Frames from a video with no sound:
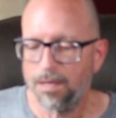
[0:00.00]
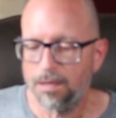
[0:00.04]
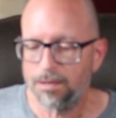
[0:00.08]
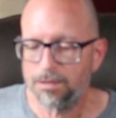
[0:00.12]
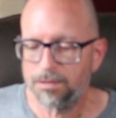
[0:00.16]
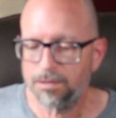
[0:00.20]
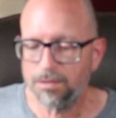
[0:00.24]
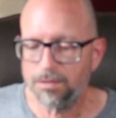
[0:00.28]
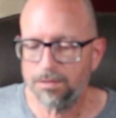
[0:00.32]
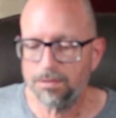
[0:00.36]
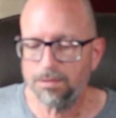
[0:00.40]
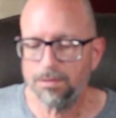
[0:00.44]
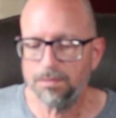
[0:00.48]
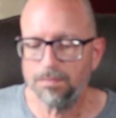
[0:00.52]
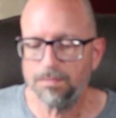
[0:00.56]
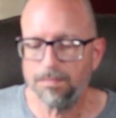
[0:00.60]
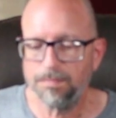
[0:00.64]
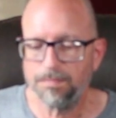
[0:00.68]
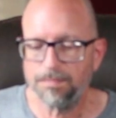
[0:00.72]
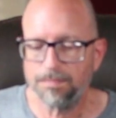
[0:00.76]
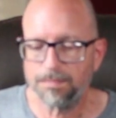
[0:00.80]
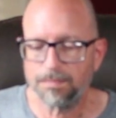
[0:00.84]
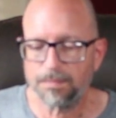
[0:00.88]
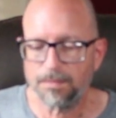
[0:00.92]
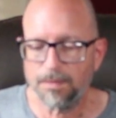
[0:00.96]
So
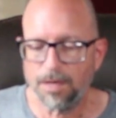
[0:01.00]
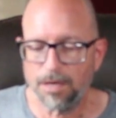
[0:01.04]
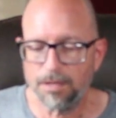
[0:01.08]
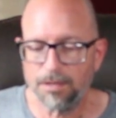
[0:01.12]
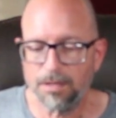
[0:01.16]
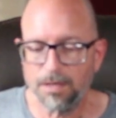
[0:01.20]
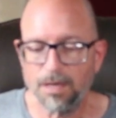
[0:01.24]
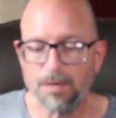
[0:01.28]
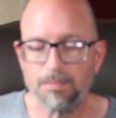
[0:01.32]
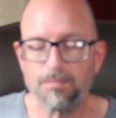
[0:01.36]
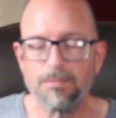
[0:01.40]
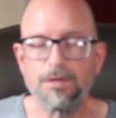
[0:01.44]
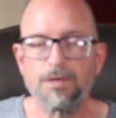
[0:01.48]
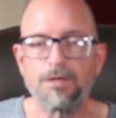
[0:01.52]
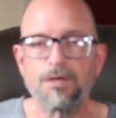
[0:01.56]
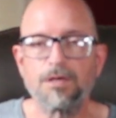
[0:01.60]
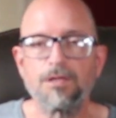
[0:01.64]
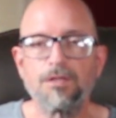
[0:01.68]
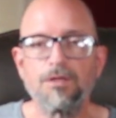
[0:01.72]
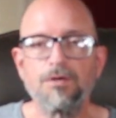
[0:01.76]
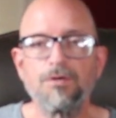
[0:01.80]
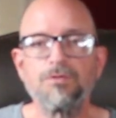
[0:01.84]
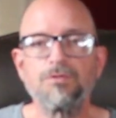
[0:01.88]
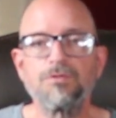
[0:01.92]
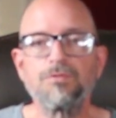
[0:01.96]
I think I'm going to
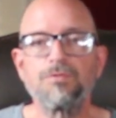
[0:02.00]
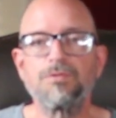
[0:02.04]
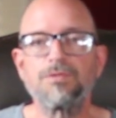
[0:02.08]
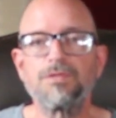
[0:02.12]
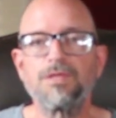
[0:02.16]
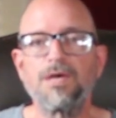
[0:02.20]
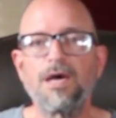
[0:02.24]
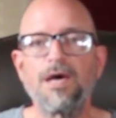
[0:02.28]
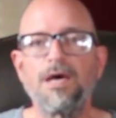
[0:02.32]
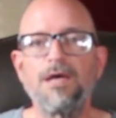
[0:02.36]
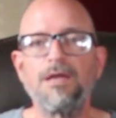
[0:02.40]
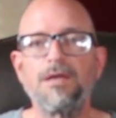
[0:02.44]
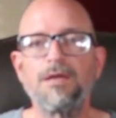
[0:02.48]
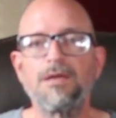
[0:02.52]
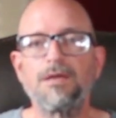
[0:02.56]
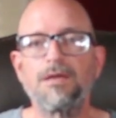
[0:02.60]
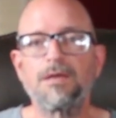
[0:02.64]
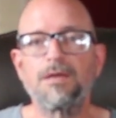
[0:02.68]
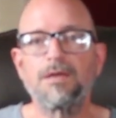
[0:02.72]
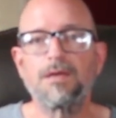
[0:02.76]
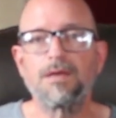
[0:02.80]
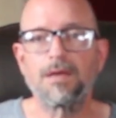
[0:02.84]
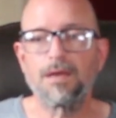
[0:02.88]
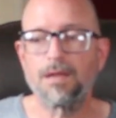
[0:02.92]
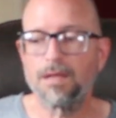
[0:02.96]
close with that,
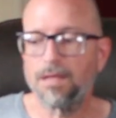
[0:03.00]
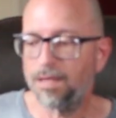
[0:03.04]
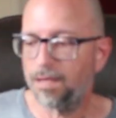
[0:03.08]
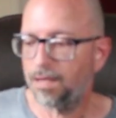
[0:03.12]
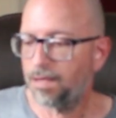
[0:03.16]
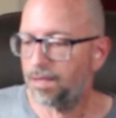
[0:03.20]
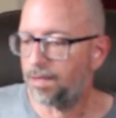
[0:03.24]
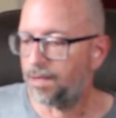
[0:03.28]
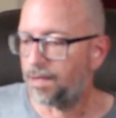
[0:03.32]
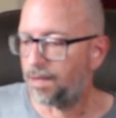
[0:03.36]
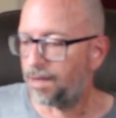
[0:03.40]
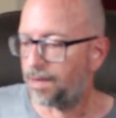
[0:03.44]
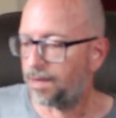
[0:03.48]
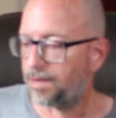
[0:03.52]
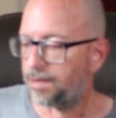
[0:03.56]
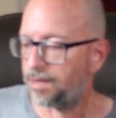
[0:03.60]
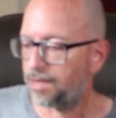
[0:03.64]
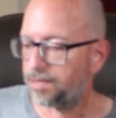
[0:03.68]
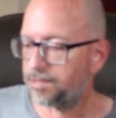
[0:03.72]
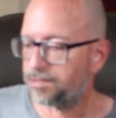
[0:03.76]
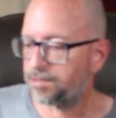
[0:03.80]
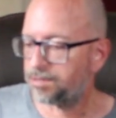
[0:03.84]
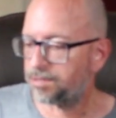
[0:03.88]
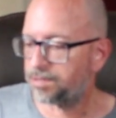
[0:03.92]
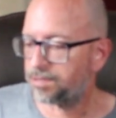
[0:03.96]
and
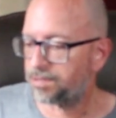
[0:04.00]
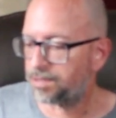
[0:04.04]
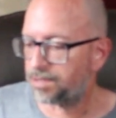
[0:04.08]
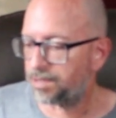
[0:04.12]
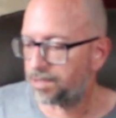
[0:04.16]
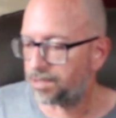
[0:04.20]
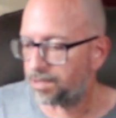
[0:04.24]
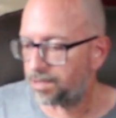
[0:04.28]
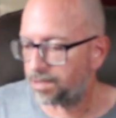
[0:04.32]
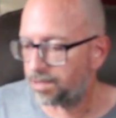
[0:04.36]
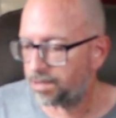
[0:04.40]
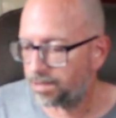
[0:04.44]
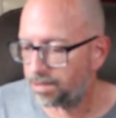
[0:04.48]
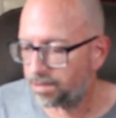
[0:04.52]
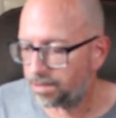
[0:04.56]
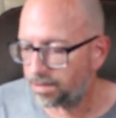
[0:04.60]
that's the